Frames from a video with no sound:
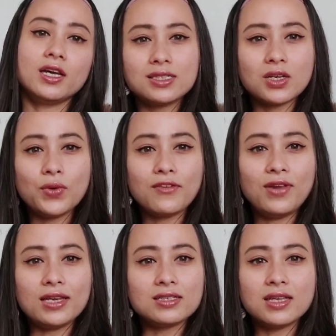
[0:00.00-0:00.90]
It's a quick
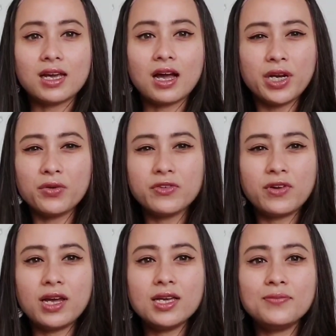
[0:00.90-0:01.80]
flight, it's like 1 hour
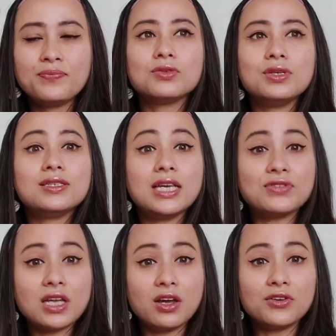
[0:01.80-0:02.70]
flight. So it
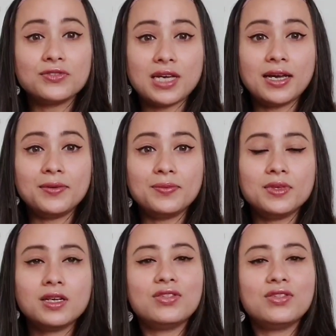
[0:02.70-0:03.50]
saves a lot of time.